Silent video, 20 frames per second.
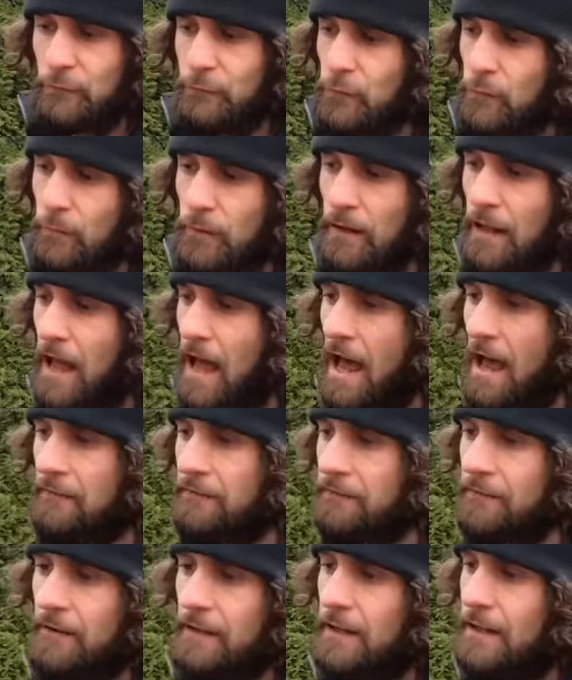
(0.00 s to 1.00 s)
if you will have
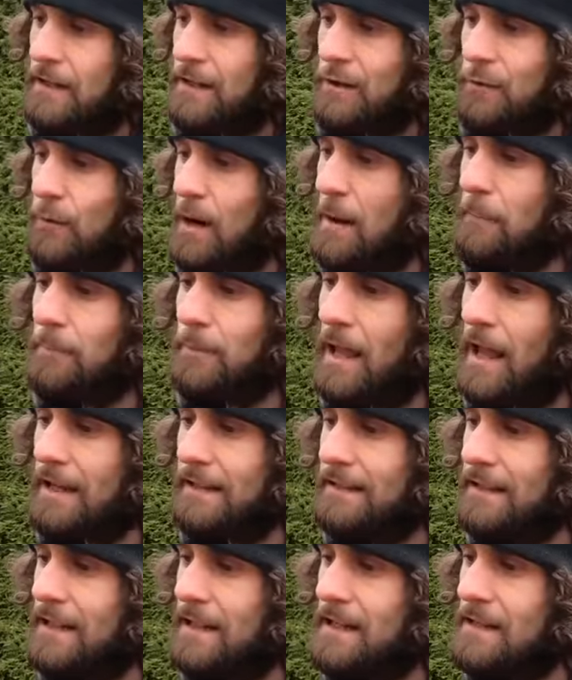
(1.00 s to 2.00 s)
crap
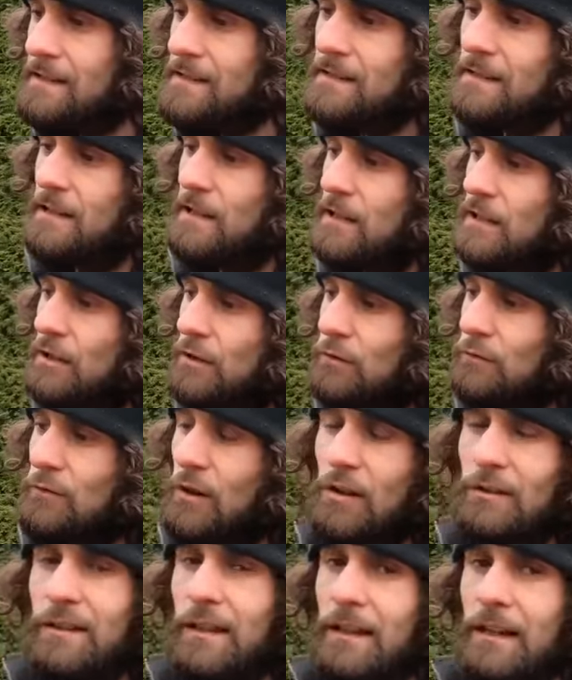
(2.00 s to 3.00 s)
like this you're
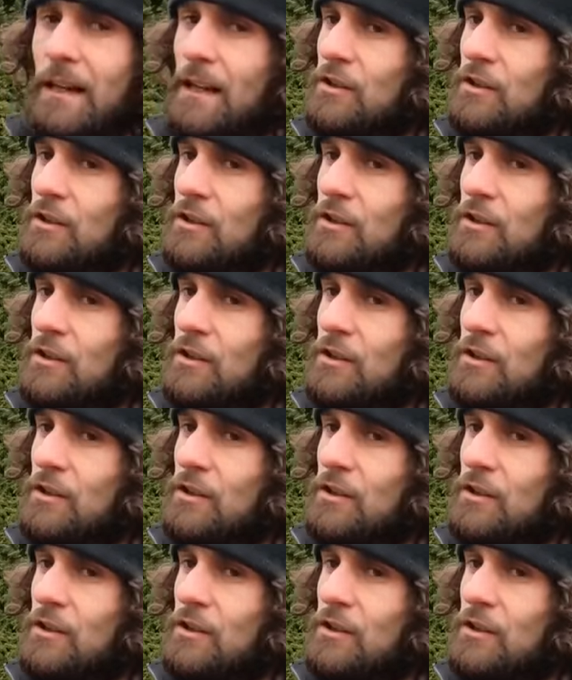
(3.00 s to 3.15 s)
not gonna